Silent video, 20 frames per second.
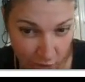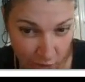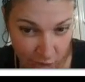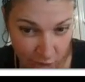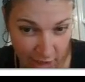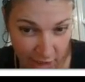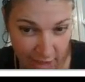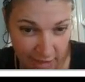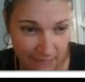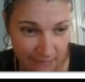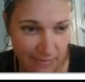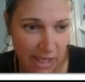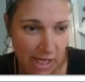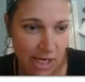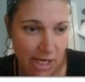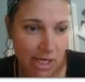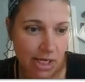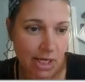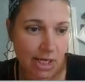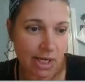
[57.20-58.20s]
Okay.
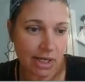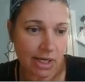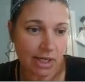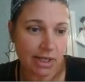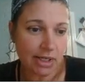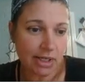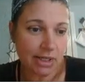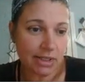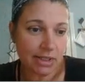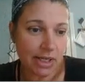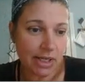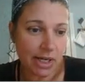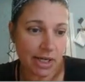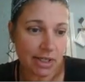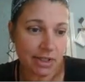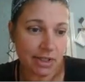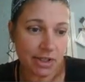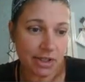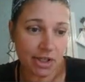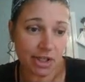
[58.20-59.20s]
And
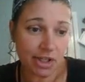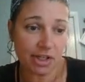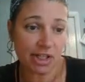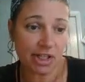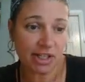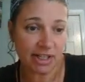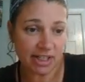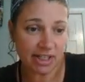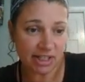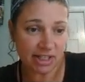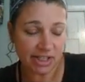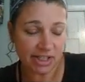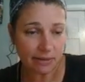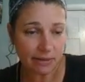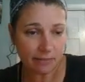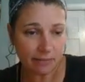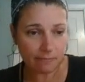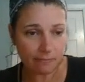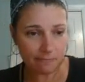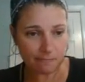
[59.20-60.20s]
you're going to click on it.